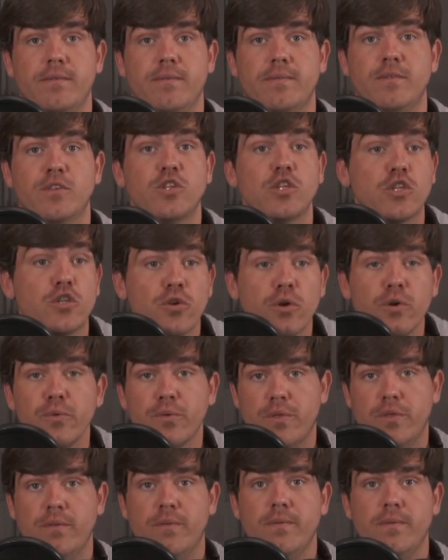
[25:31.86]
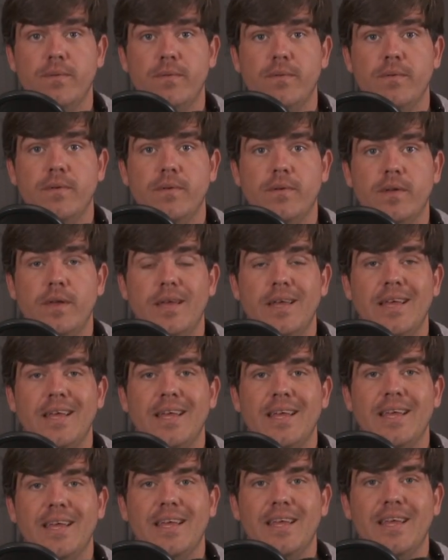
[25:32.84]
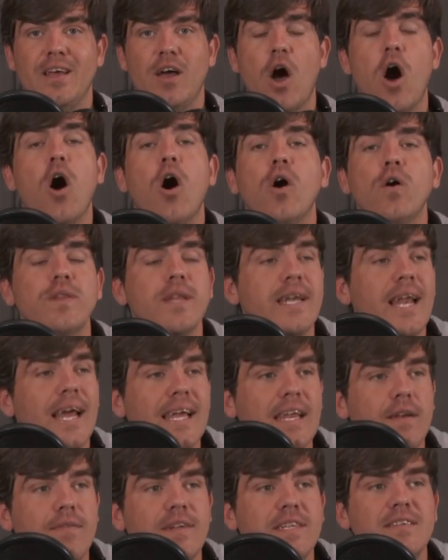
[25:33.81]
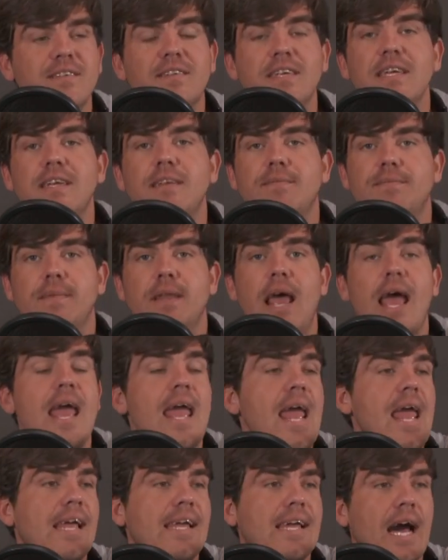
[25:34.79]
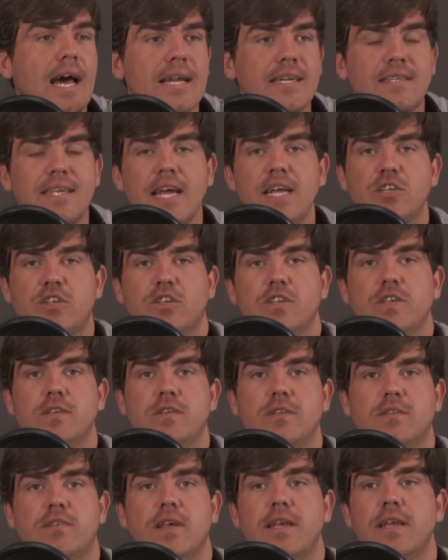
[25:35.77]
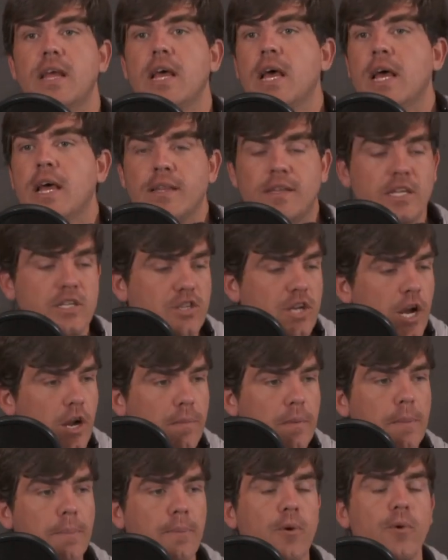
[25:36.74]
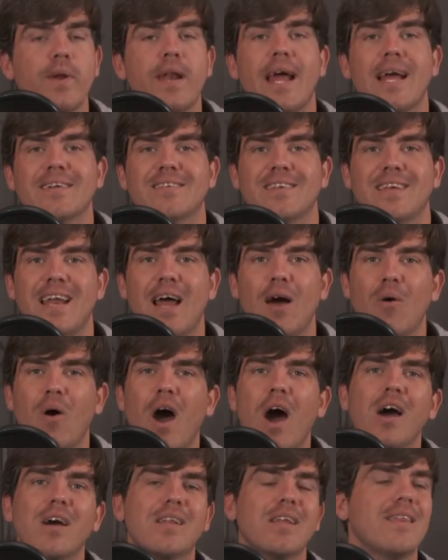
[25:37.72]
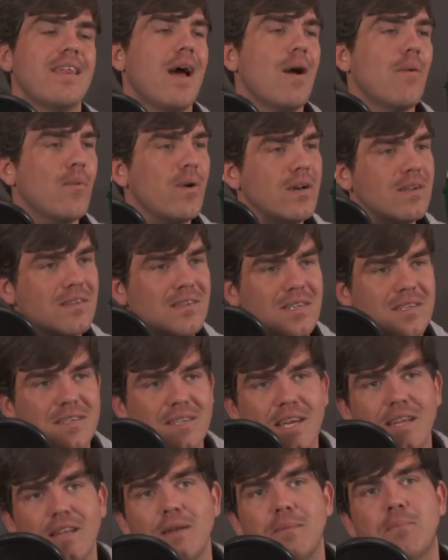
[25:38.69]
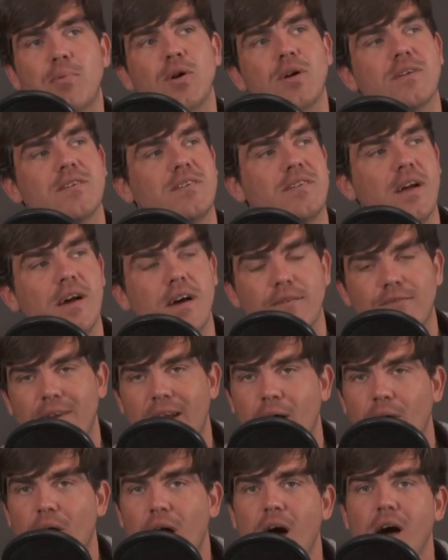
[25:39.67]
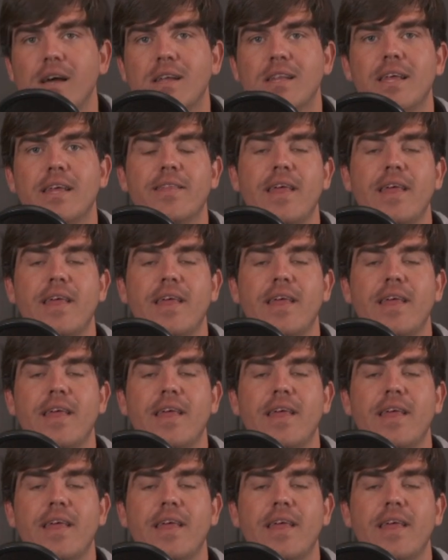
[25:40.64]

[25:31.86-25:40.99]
It's the truth. All the negative NCAA connotations and the Jeremy Pruitt exit and how ugly that was, the Dylan Brooks stuff and how ugly